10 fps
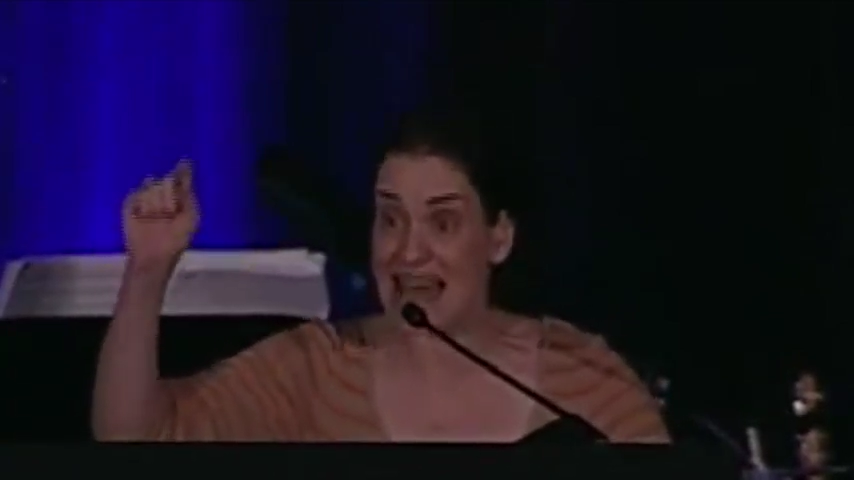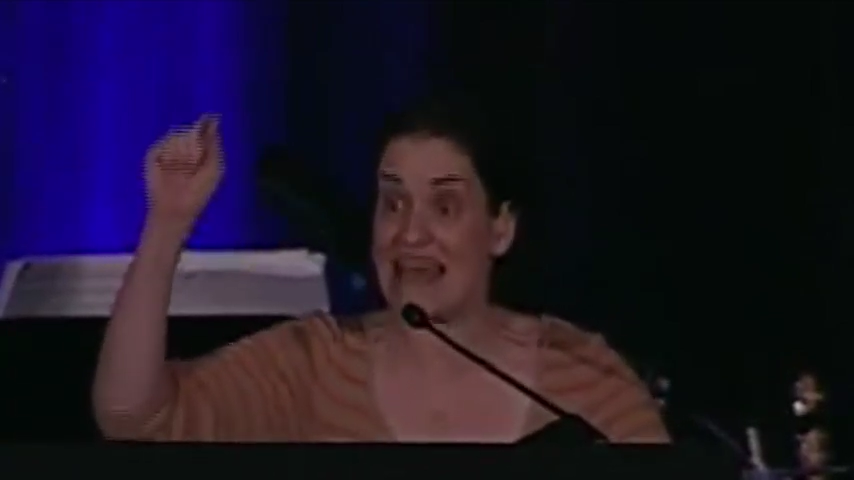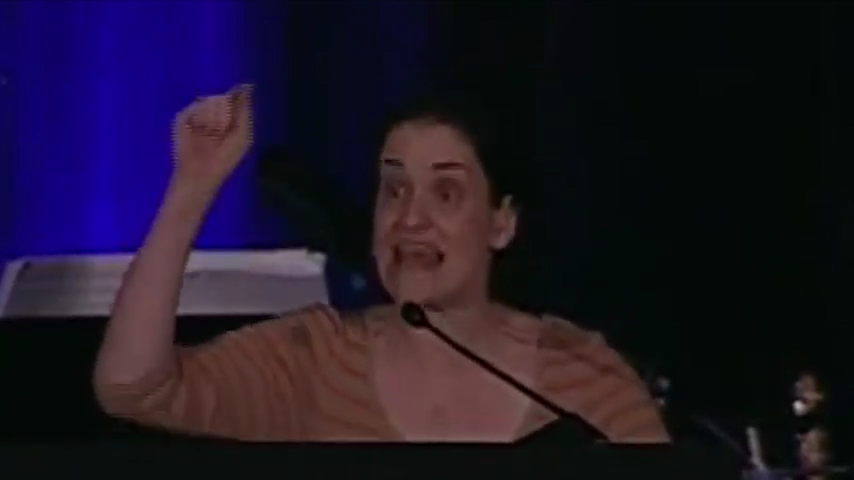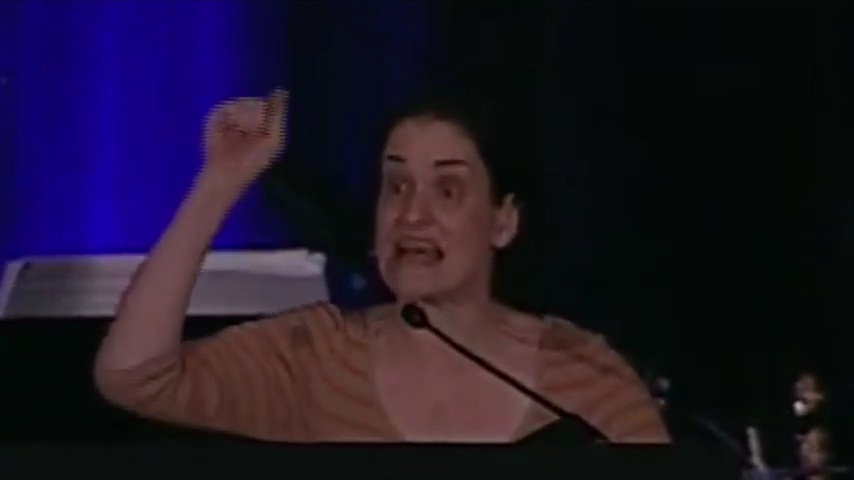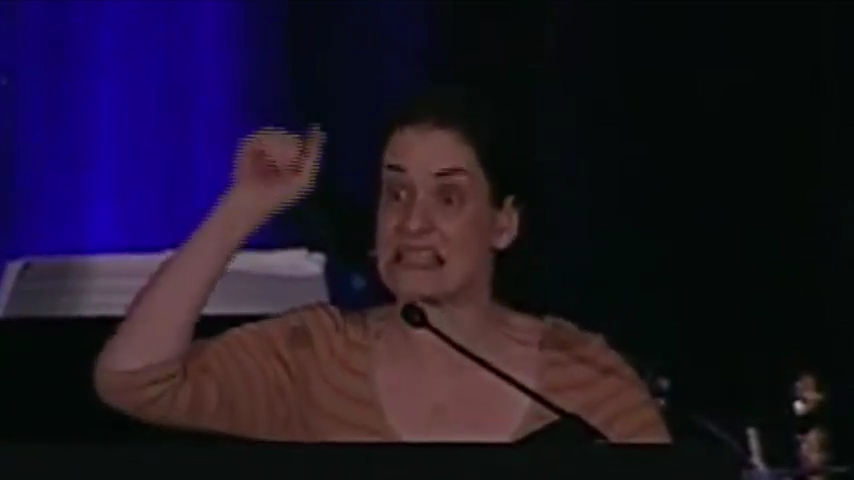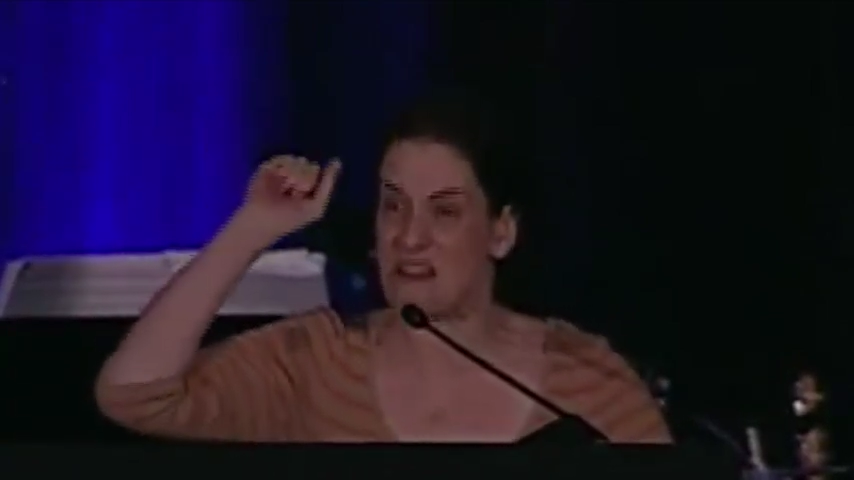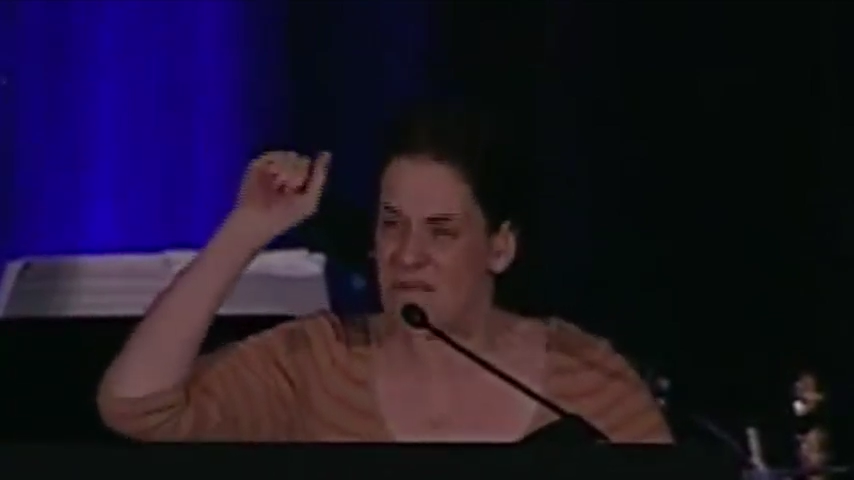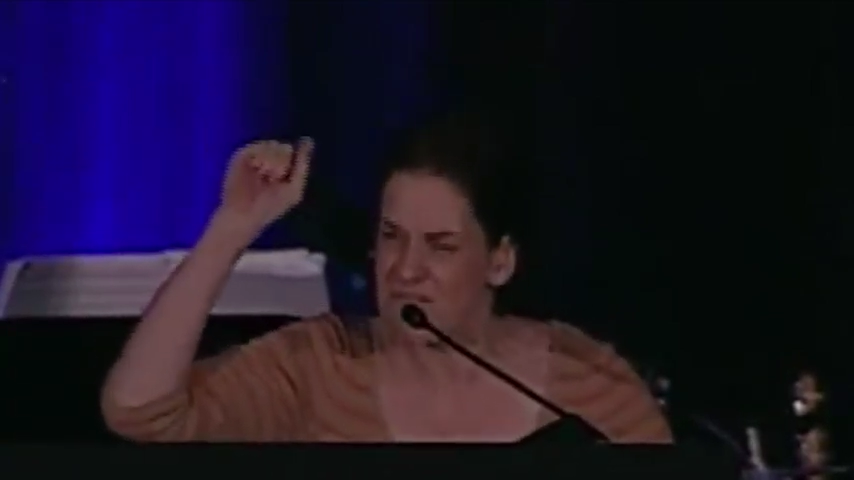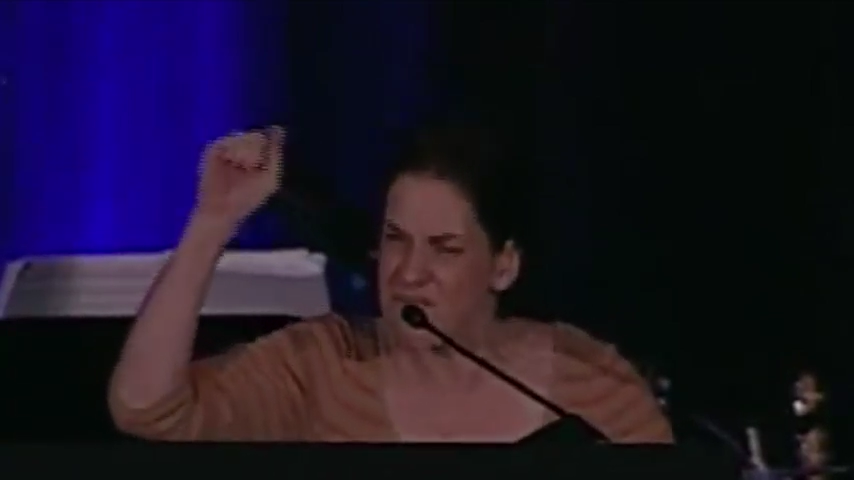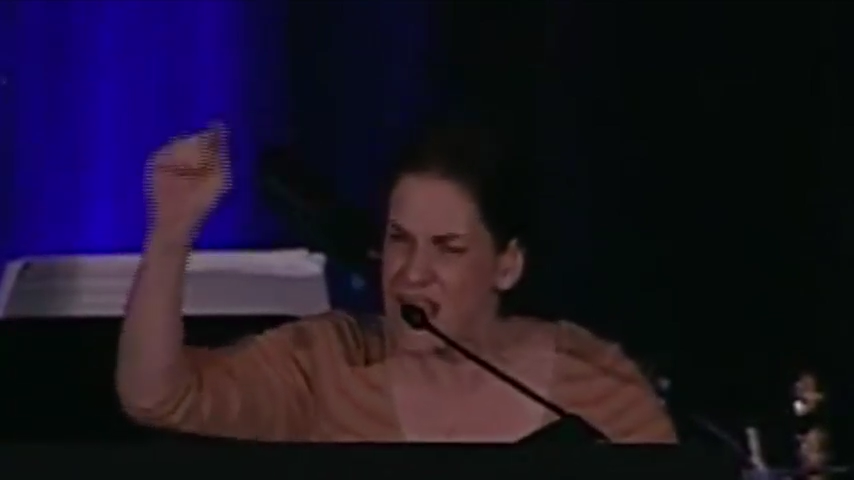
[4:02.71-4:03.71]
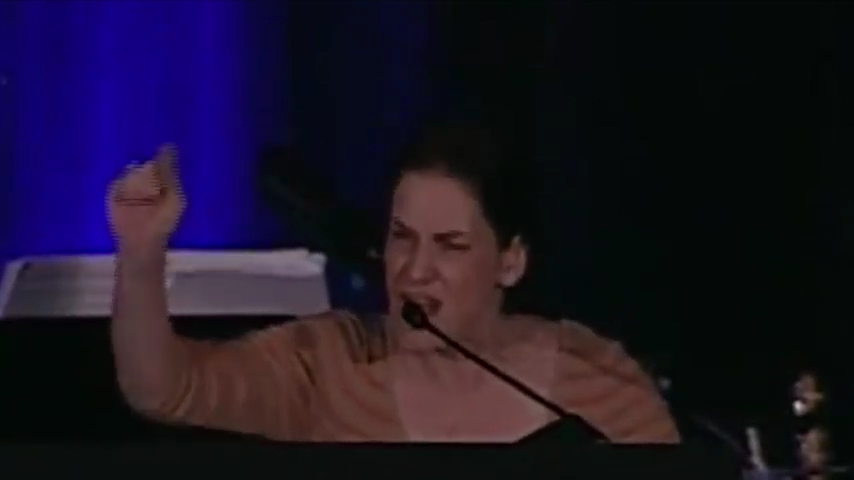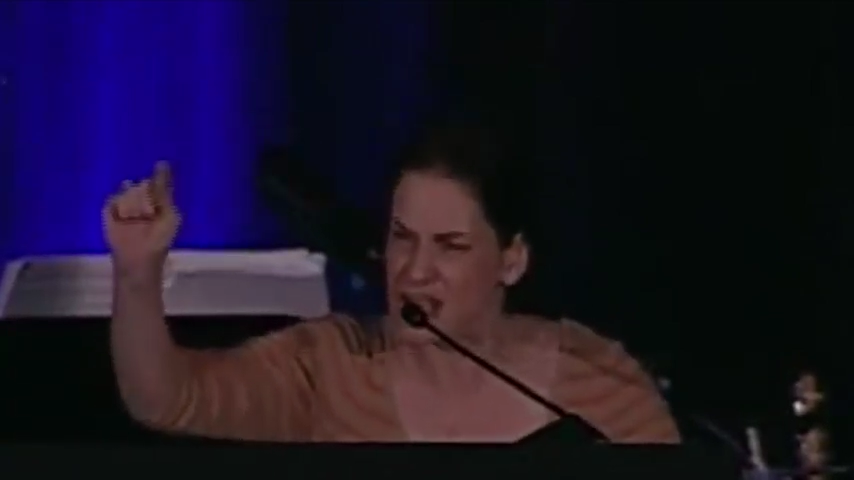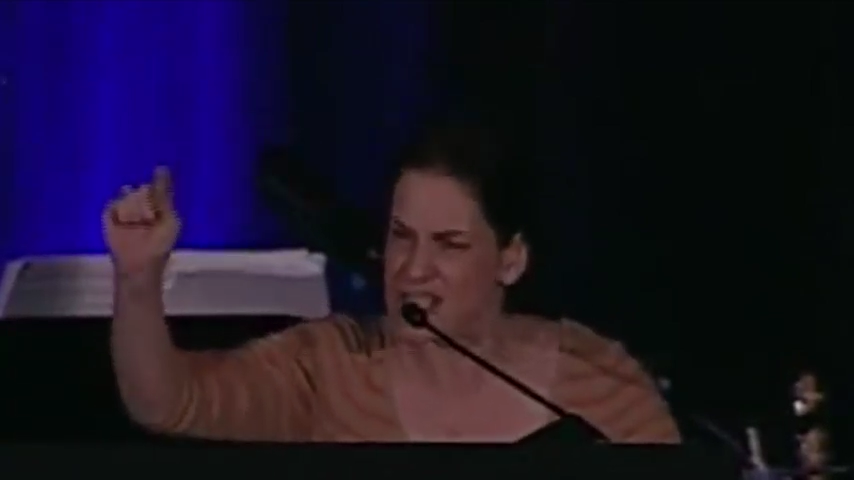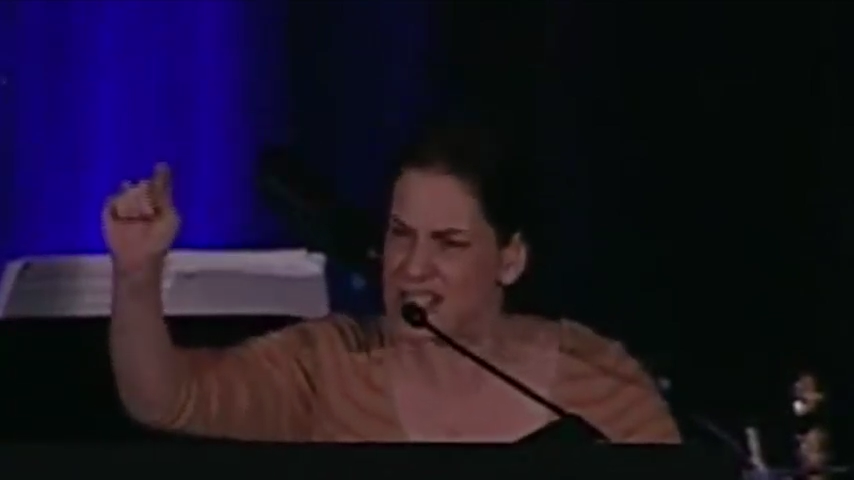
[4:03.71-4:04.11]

He is fierce.